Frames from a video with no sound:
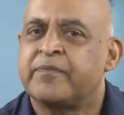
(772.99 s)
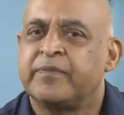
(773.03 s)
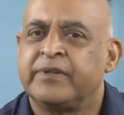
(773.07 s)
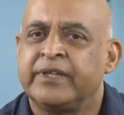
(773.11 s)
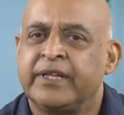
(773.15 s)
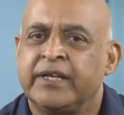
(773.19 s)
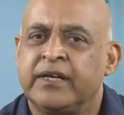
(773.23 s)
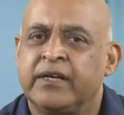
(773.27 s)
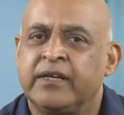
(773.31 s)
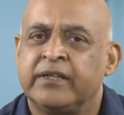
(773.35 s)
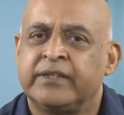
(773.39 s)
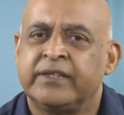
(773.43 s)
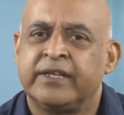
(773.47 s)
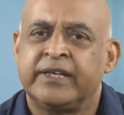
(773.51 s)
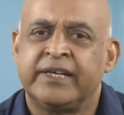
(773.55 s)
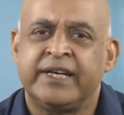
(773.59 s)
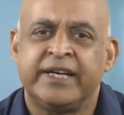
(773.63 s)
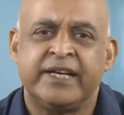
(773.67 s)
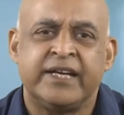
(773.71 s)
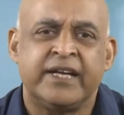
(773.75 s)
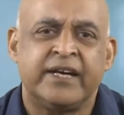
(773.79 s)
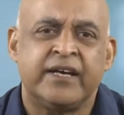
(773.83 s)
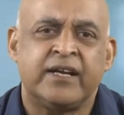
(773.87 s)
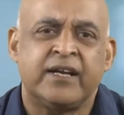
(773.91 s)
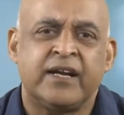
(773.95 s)
the, the
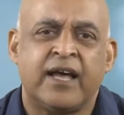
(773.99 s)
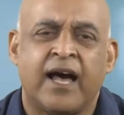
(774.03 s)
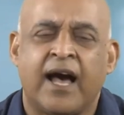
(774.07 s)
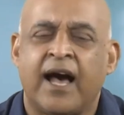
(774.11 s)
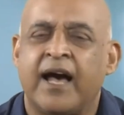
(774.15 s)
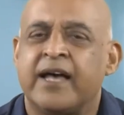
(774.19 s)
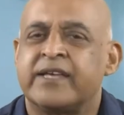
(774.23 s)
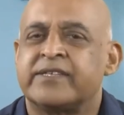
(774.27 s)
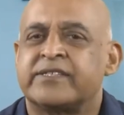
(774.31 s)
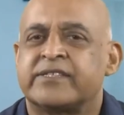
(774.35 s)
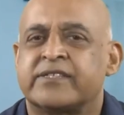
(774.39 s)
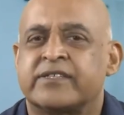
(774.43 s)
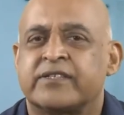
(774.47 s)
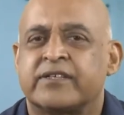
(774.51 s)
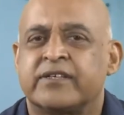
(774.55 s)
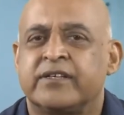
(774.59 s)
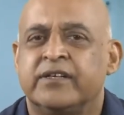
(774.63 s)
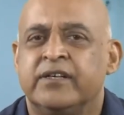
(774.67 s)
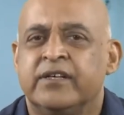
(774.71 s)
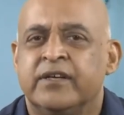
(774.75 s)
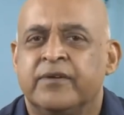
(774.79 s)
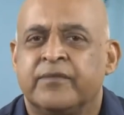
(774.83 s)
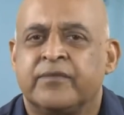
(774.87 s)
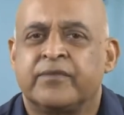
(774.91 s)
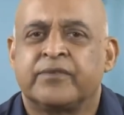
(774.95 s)
leader asks
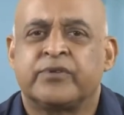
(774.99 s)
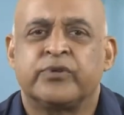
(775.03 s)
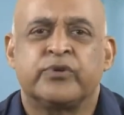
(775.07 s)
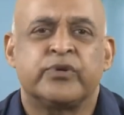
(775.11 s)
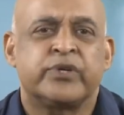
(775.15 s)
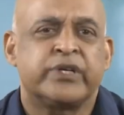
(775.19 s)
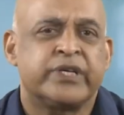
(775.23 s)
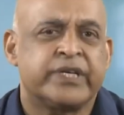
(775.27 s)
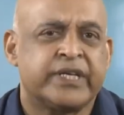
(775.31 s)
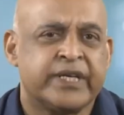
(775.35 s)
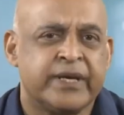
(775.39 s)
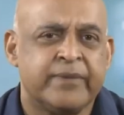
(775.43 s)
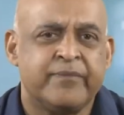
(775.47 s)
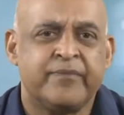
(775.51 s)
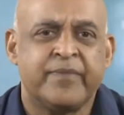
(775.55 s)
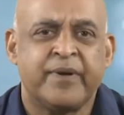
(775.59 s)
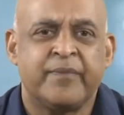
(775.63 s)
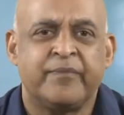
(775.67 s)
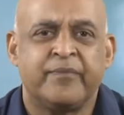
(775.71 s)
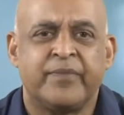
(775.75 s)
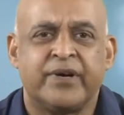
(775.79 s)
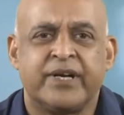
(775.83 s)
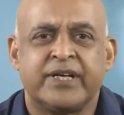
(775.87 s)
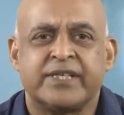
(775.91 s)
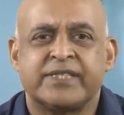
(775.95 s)
to the team
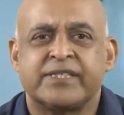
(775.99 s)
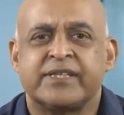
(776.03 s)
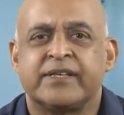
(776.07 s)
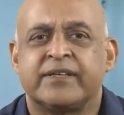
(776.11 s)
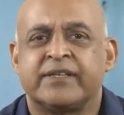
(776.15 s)
members,